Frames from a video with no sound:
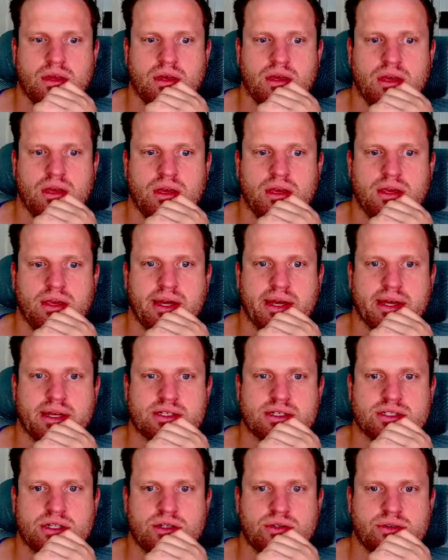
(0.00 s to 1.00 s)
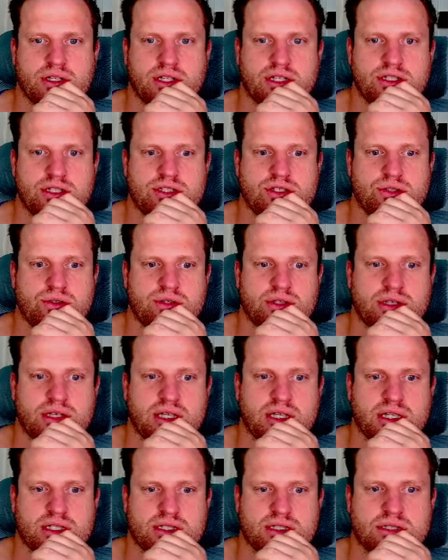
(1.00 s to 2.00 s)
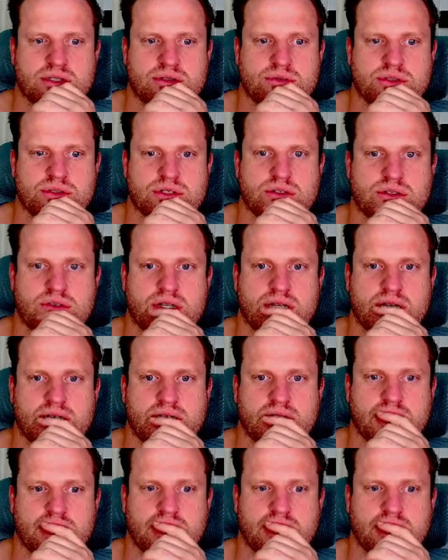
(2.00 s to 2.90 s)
I guess I don't need 2 of these. What's going on here?